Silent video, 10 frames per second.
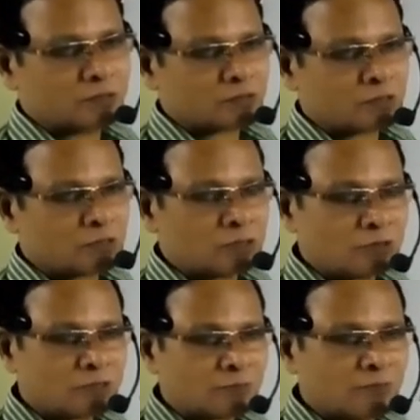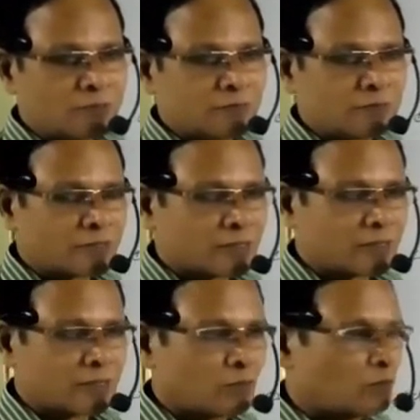So during birth we are
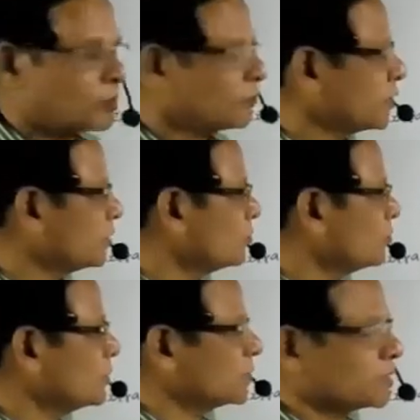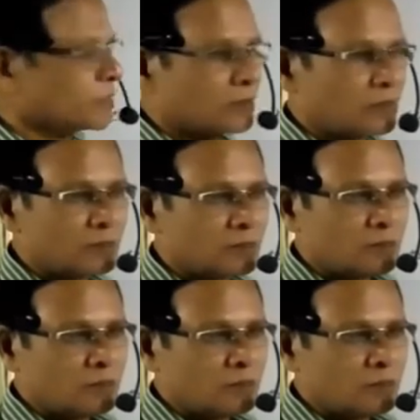cutting what we call the umbilical cord.